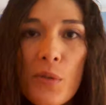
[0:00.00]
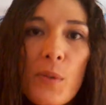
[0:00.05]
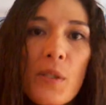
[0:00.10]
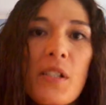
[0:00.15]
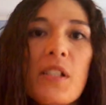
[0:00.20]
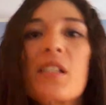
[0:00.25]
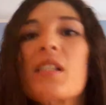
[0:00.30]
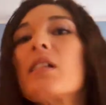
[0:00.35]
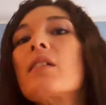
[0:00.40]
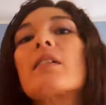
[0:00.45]

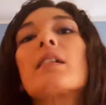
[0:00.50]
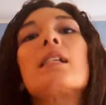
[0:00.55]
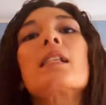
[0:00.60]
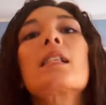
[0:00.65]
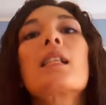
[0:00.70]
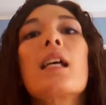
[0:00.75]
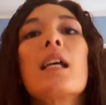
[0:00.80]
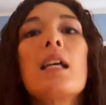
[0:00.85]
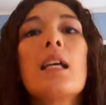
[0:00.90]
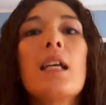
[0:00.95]
Worker series.
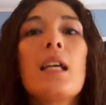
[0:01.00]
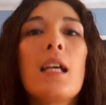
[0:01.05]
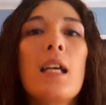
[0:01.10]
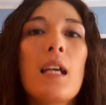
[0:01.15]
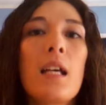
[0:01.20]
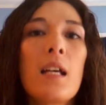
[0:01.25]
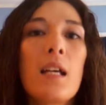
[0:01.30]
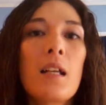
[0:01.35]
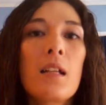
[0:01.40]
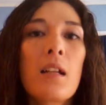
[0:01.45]

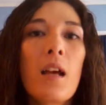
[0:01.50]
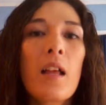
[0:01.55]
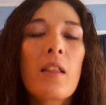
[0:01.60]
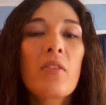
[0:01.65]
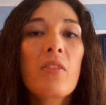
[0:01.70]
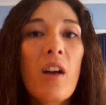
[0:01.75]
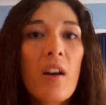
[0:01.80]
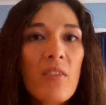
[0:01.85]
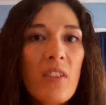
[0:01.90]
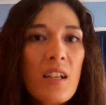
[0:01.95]
And I love